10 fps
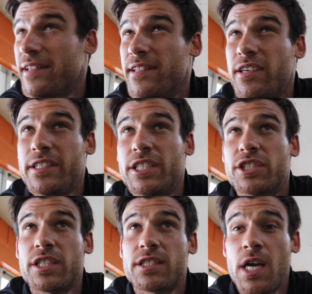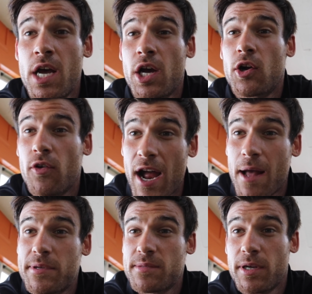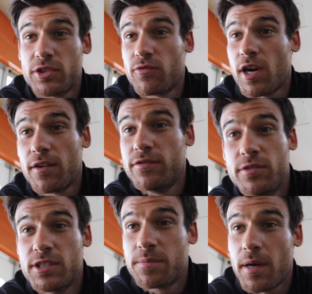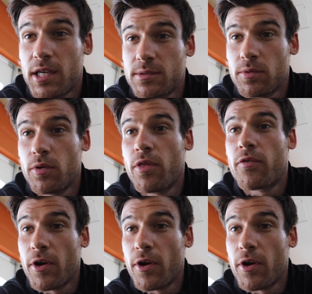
I literally just grab as much raw foods as possible,